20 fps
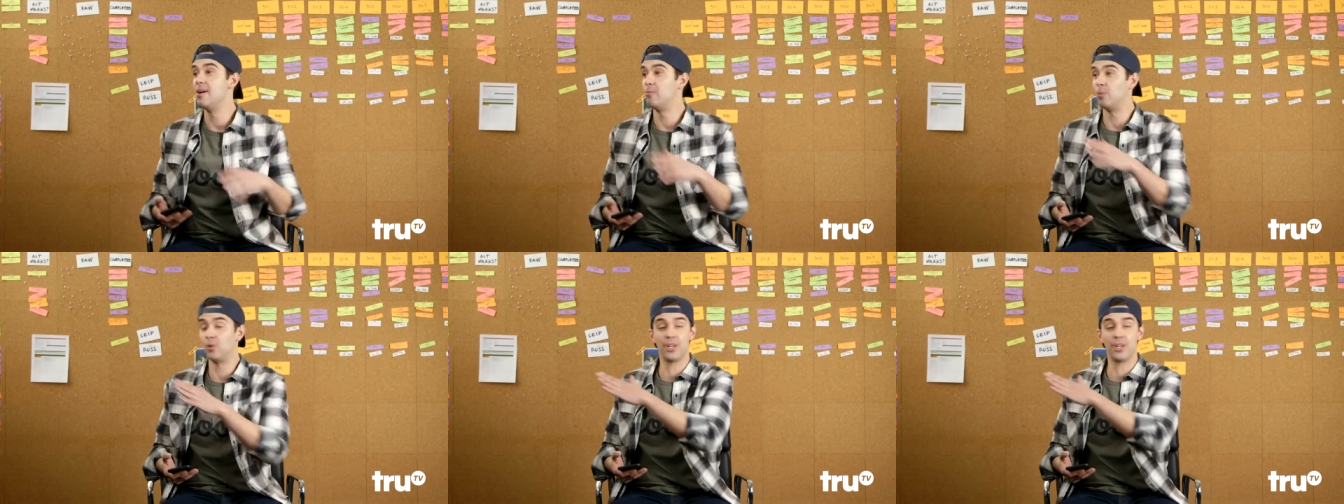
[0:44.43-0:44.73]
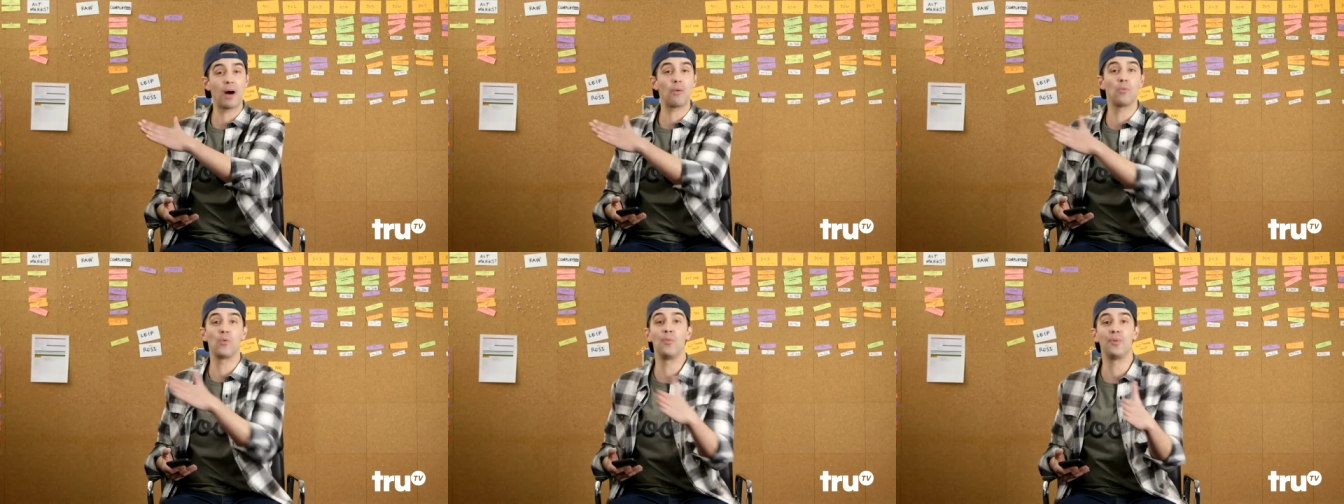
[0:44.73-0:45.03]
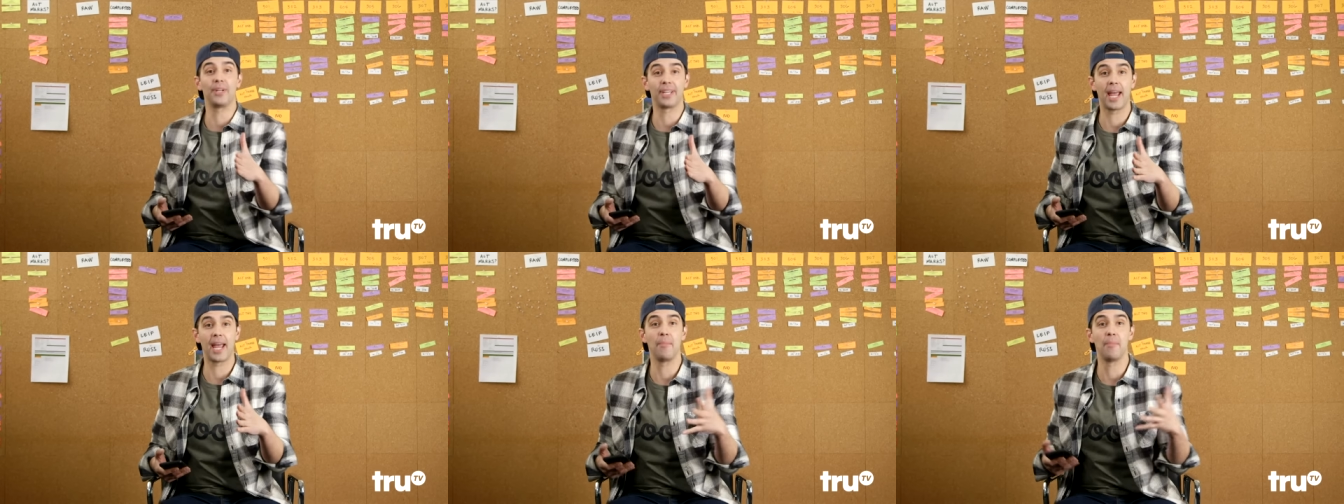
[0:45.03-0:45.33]
Well, that
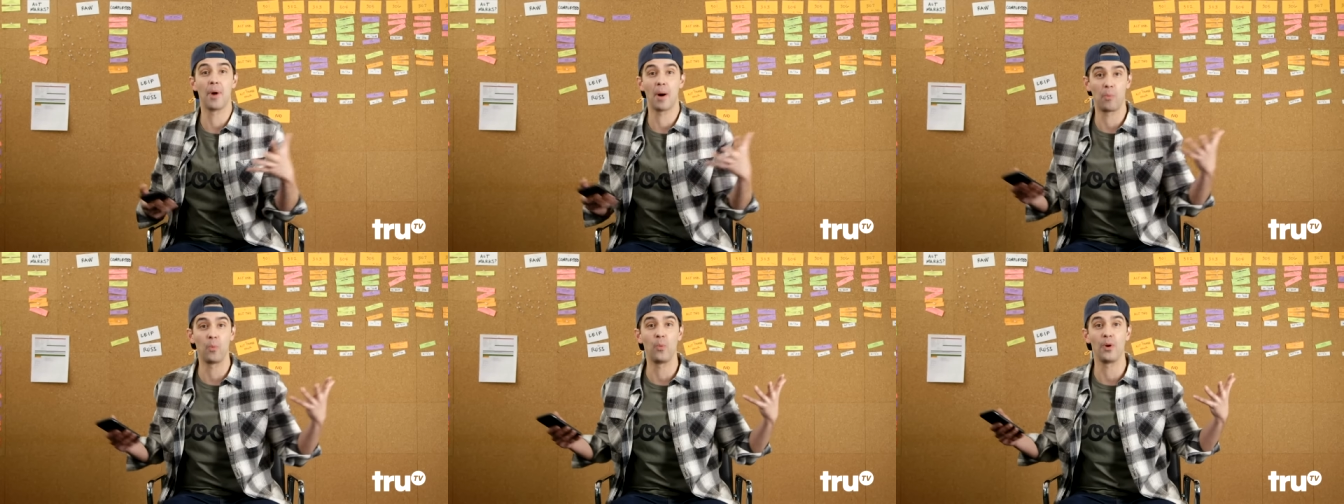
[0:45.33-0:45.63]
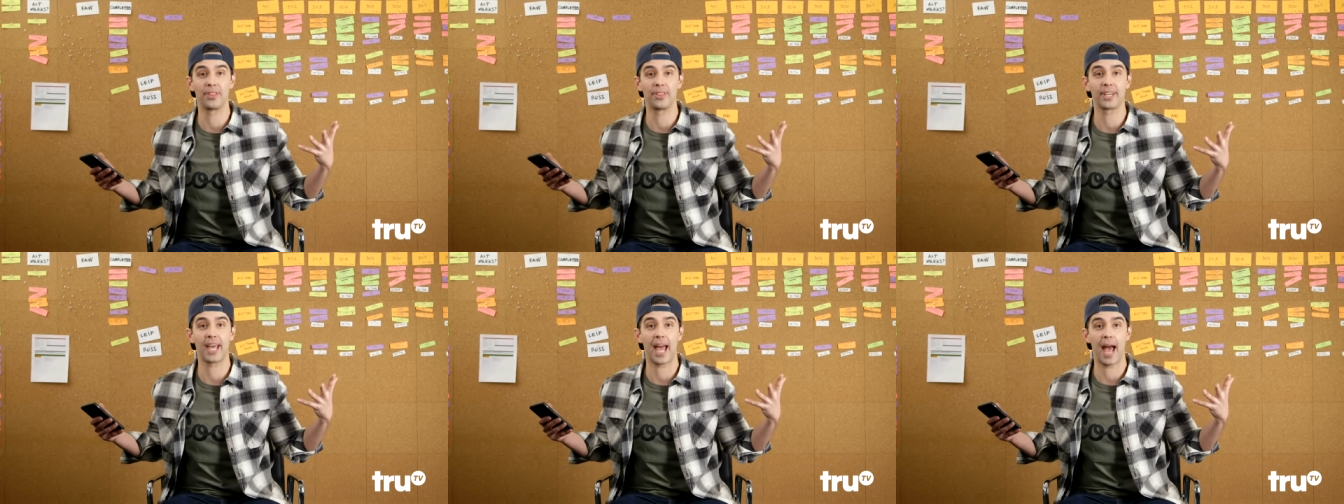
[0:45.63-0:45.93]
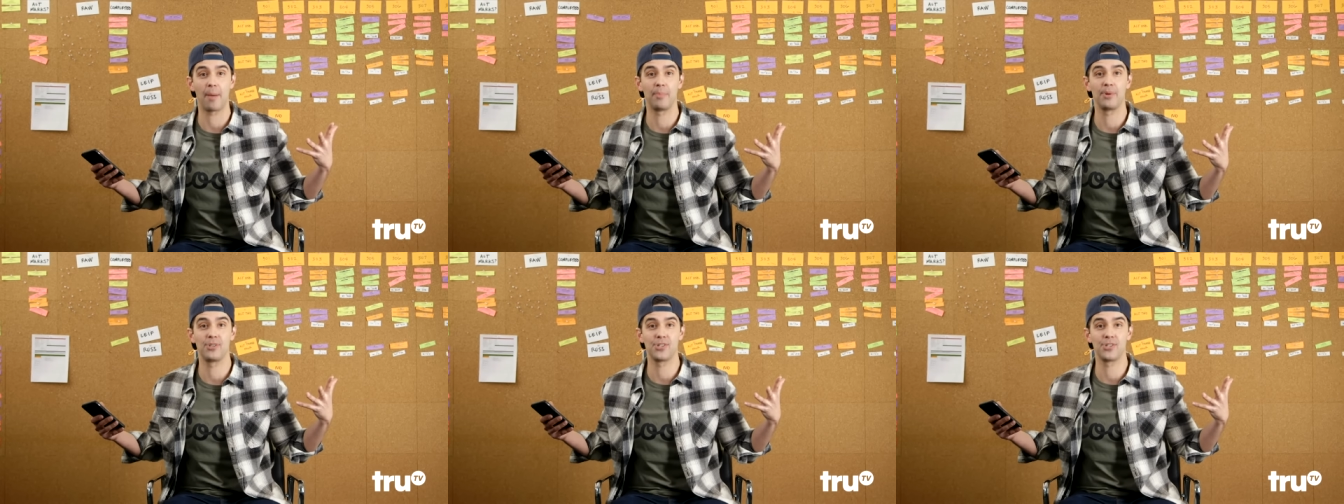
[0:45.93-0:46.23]
woman came up with a
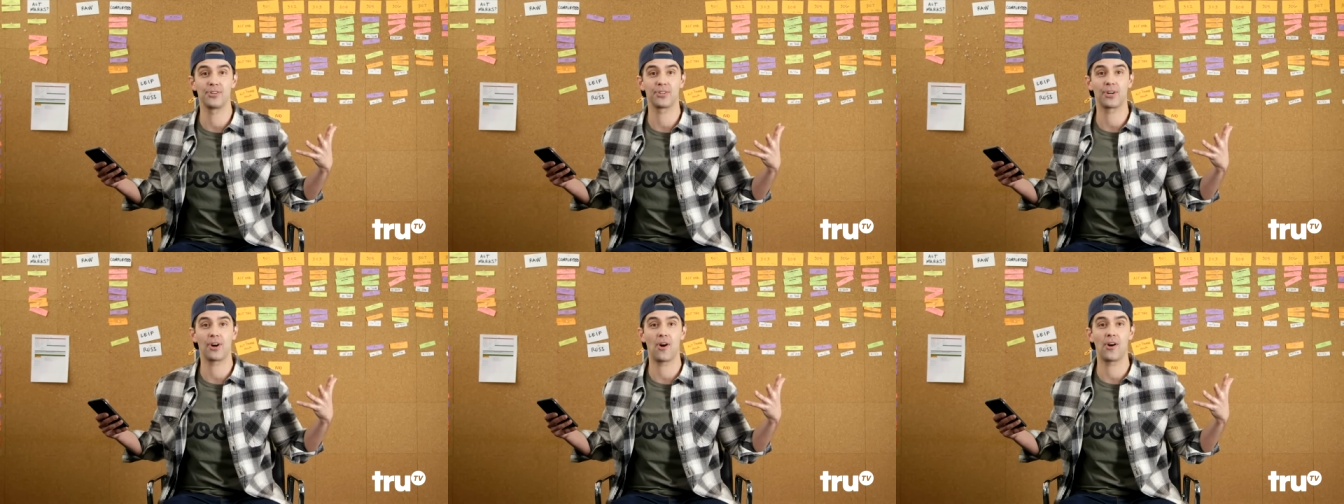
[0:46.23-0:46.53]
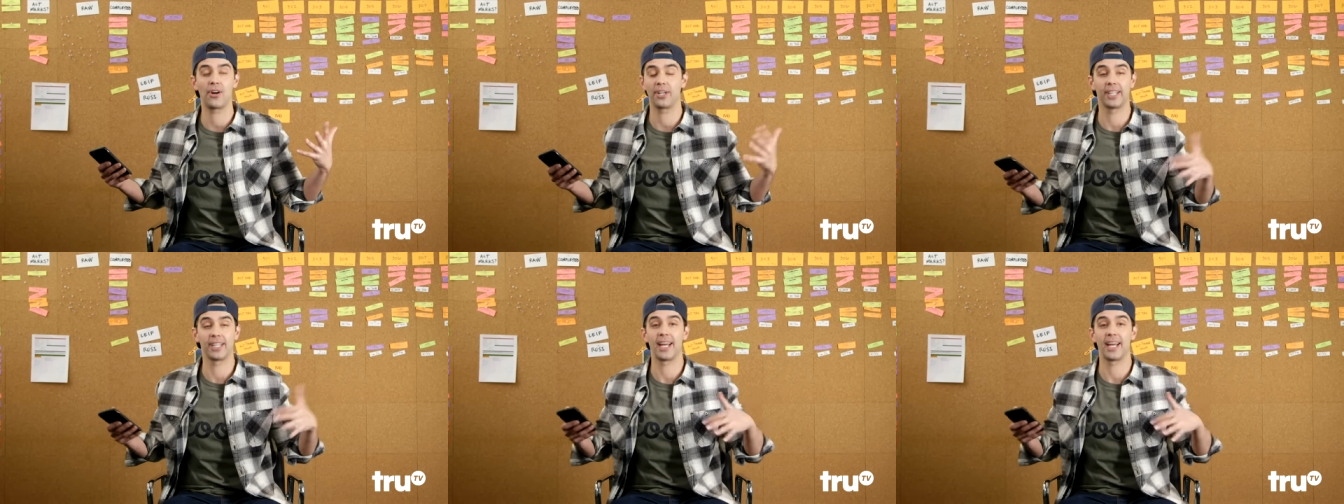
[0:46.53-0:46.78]
cabbage in her cart.